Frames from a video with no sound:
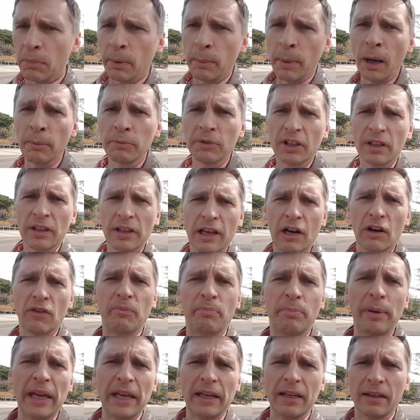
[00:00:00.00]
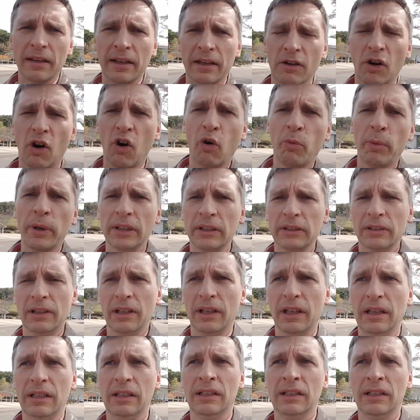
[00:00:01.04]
My mom did a lot of baking at home and